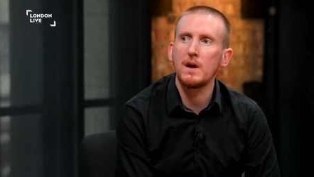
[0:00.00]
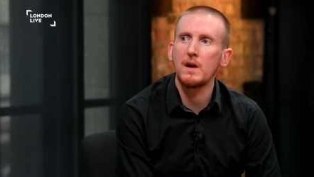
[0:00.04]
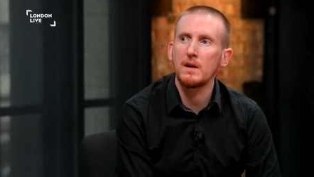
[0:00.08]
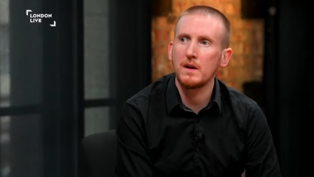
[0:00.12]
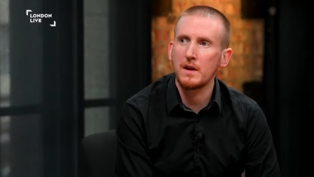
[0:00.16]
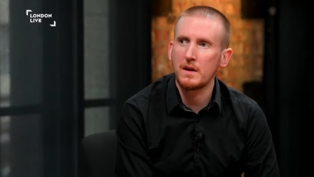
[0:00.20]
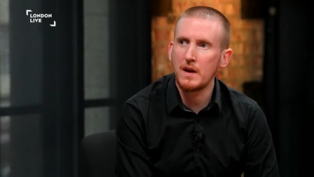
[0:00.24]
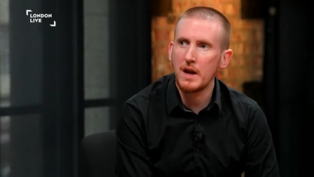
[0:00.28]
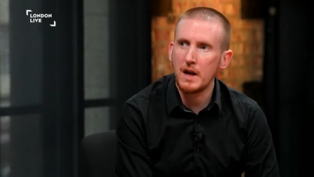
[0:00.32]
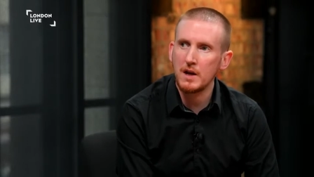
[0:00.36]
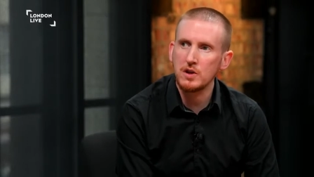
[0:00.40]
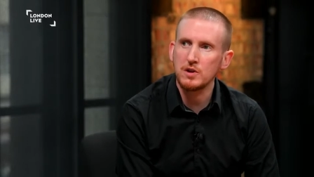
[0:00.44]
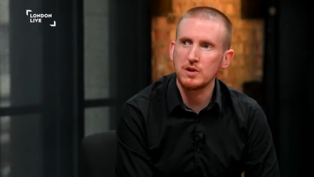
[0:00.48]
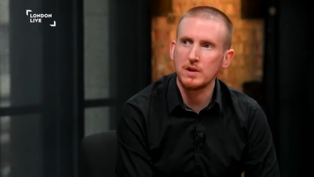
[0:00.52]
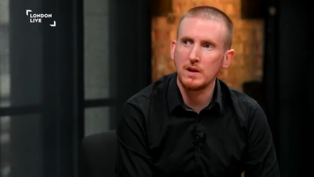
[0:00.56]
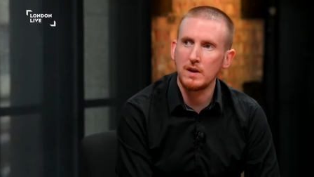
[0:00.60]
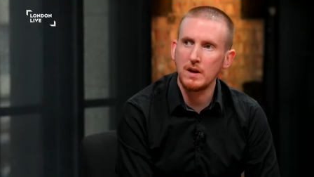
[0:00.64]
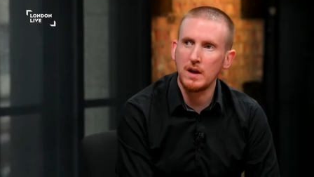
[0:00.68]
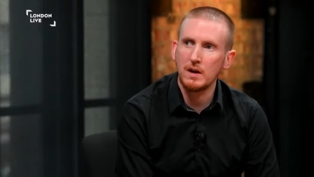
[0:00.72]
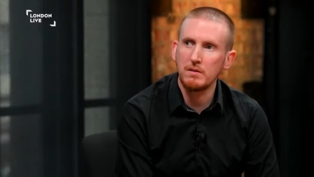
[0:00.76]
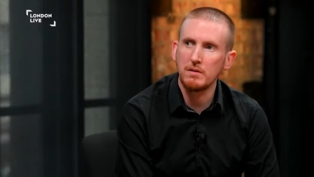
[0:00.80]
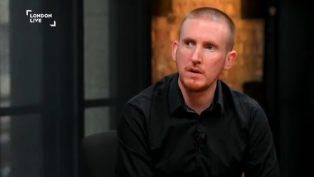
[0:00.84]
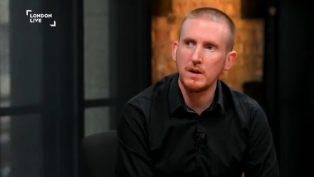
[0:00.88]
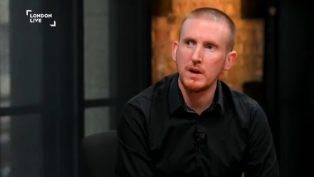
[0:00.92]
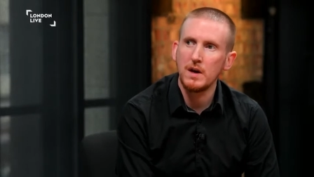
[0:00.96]
on a national
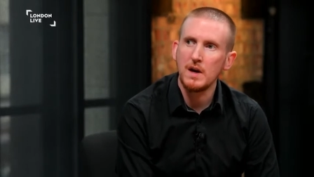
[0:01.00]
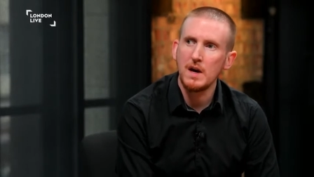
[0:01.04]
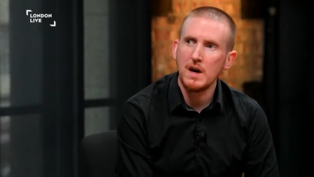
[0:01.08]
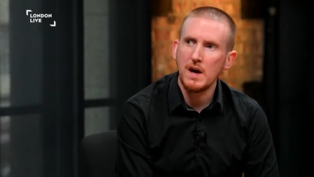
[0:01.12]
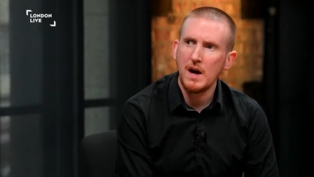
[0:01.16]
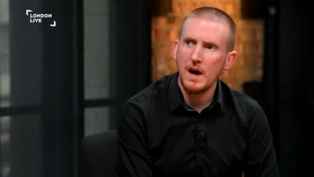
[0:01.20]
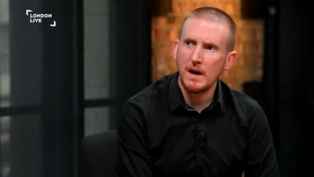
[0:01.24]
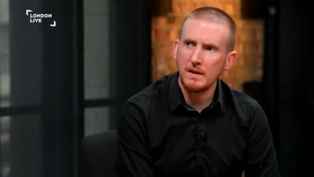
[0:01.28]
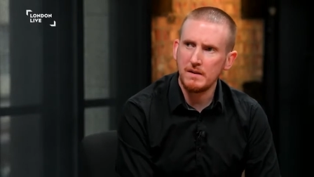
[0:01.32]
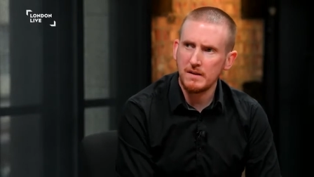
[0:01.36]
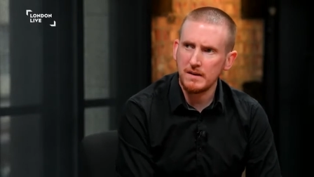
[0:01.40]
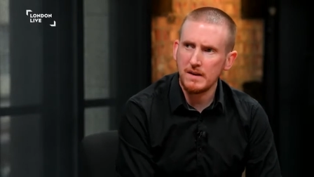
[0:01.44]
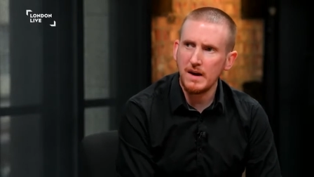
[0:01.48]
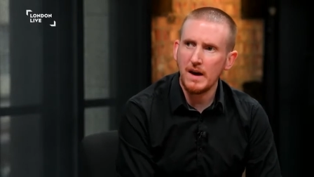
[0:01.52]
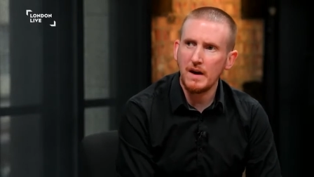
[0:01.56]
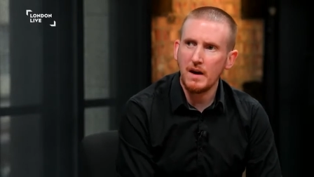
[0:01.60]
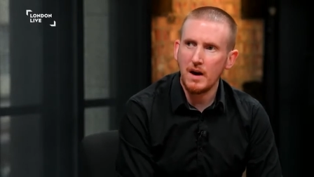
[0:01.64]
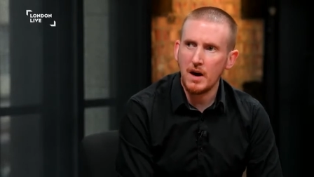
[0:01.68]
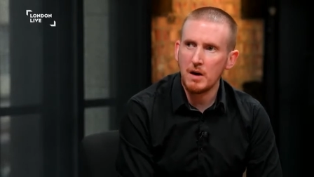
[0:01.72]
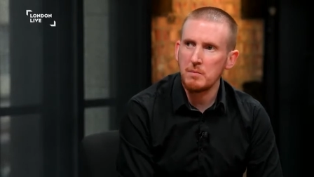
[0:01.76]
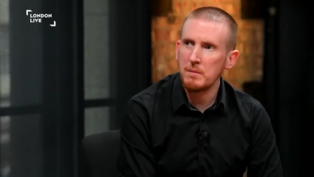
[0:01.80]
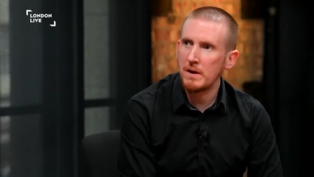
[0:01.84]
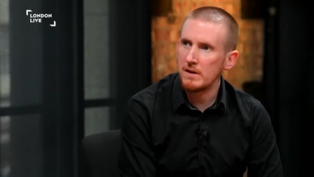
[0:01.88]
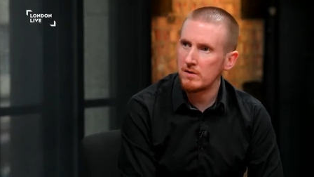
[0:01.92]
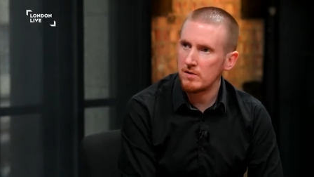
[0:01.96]
level, and to get
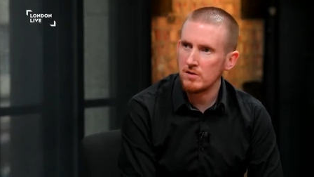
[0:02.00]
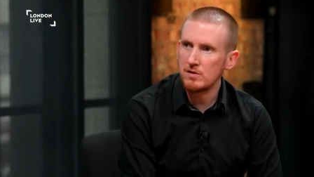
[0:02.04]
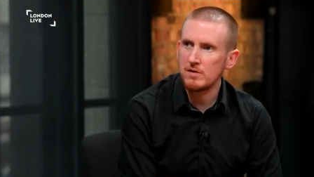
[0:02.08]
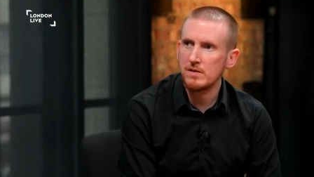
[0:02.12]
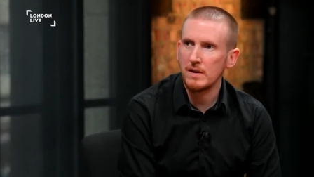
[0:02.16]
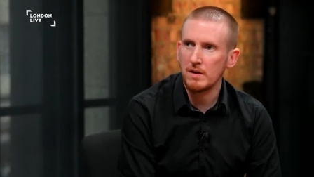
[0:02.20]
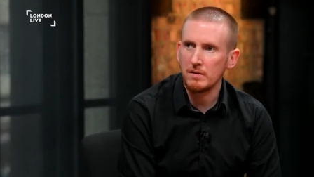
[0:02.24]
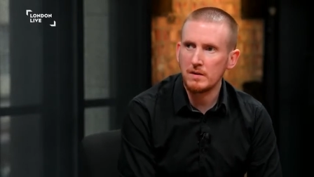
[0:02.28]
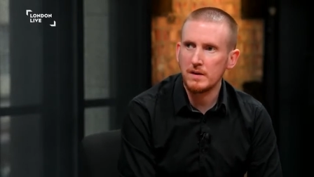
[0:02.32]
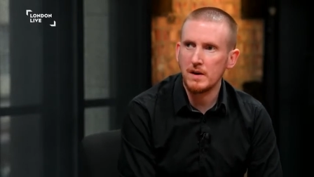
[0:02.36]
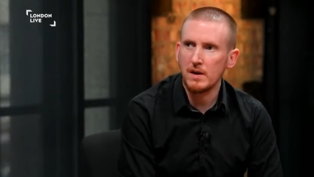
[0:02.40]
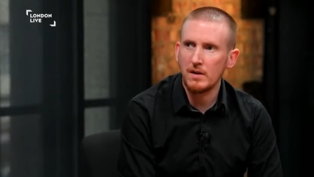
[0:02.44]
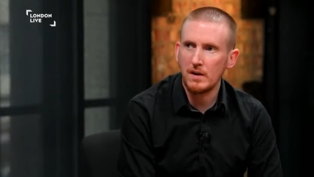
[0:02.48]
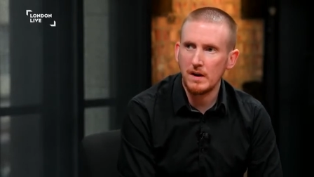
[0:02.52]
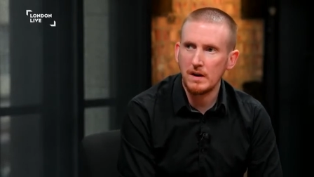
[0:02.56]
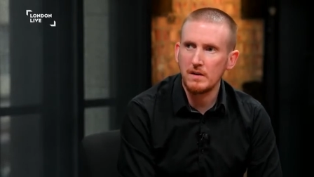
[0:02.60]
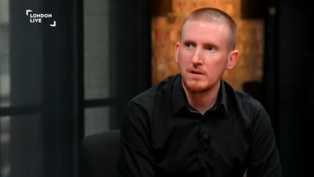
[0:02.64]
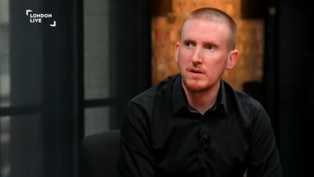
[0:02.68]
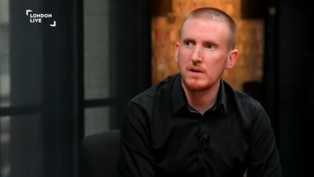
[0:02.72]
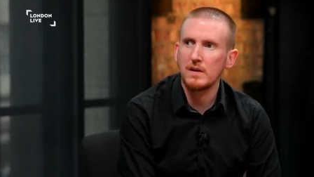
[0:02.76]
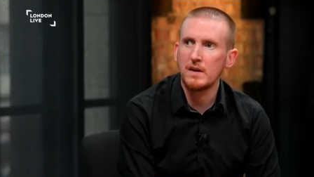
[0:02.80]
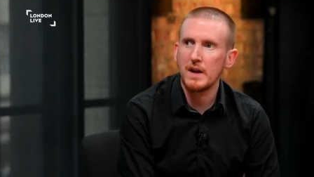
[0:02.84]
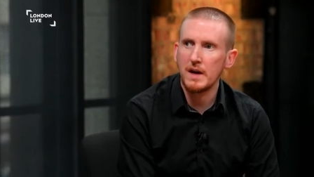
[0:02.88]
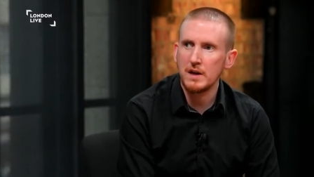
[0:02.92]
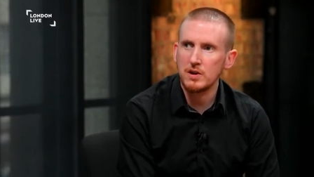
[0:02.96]
our message out there
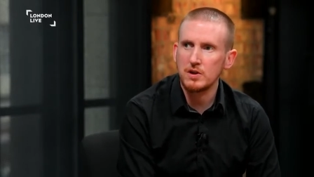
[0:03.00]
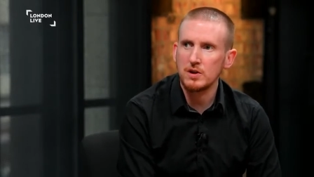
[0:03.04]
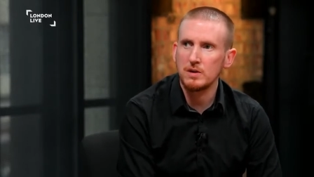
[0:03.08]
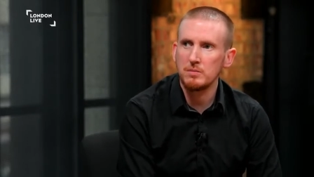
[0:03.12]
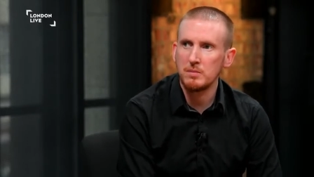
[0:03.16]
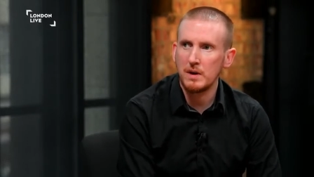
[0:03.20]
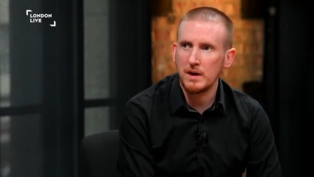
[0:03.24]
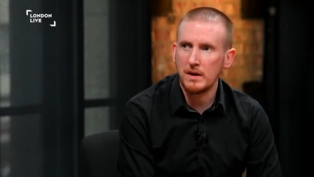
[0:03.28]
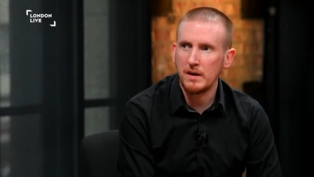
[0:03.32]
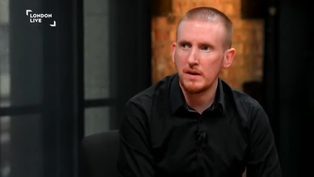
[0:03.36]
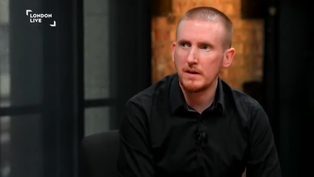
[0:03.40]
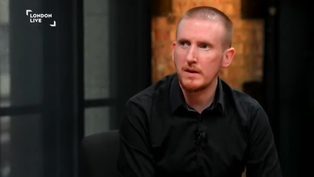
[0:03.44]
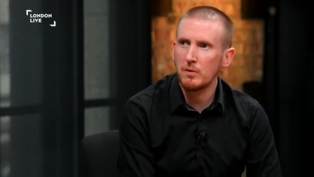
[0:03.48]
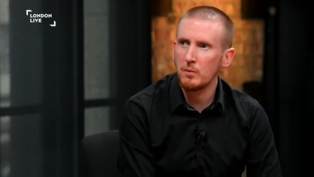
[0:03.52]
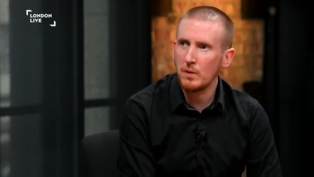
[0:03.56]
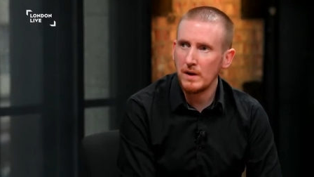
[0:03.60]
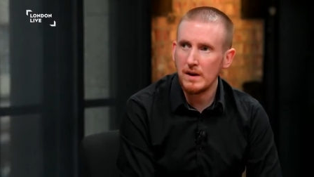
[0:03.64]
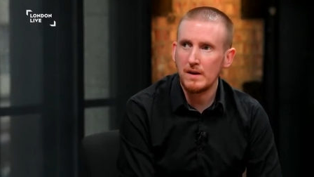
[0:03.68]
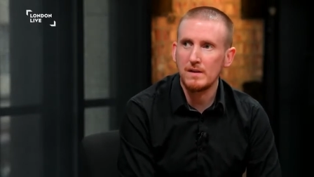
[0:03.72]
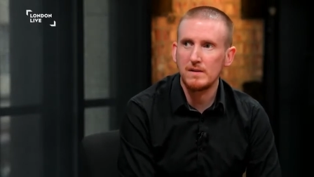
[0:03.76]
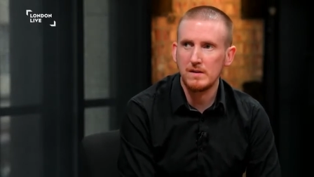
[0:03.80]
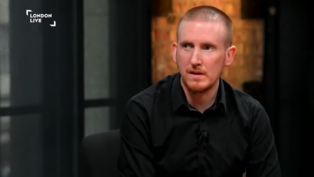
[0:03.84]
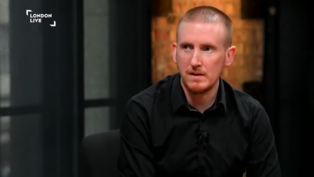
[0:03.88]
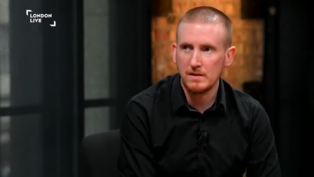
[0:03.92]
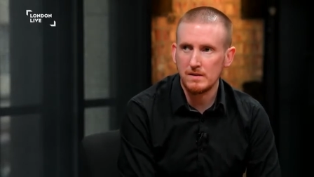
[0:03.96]
into national media that we
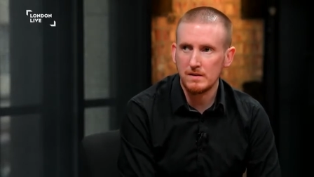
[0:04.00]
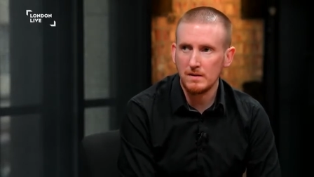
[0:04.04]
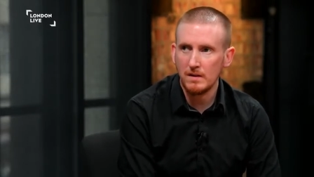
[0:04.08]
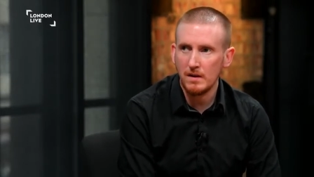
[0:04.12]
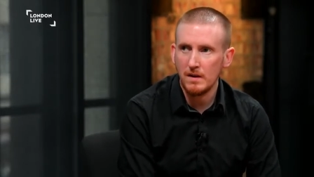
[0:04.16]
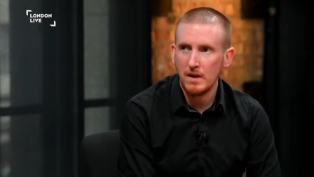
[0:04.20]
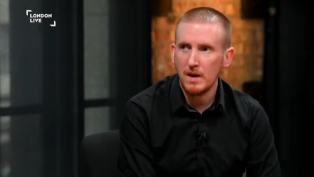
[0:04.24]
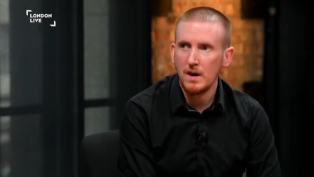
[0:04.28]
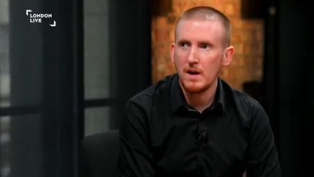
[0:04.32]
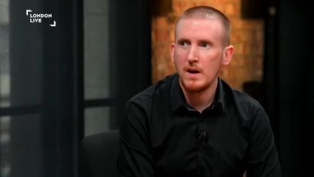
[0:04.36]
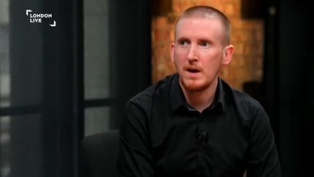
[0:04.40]
exist